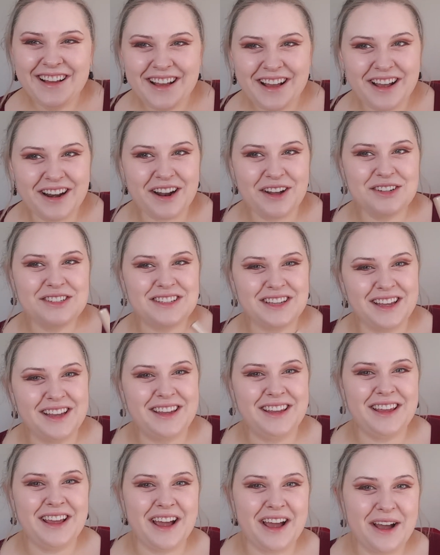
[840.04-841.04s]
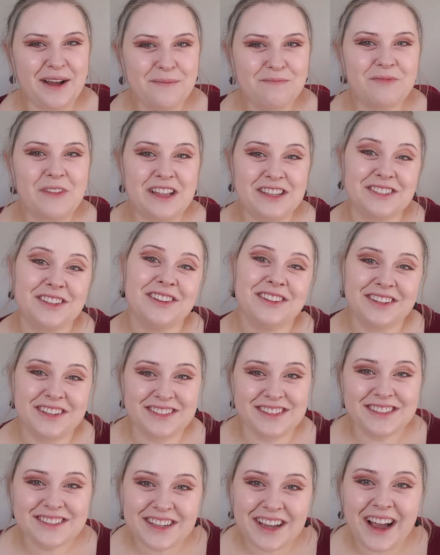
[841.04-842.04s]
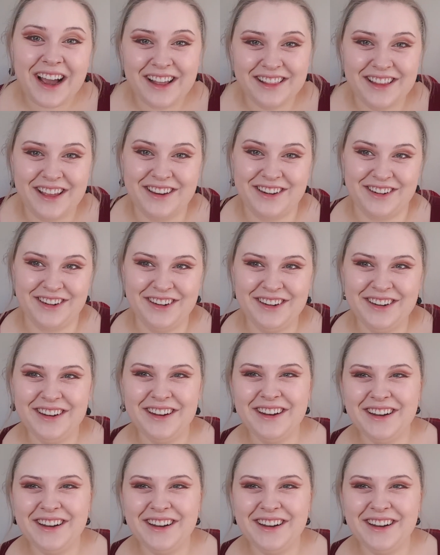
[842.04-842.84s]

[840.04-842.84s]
And I was like, yeah, that's good because it's a highlighter.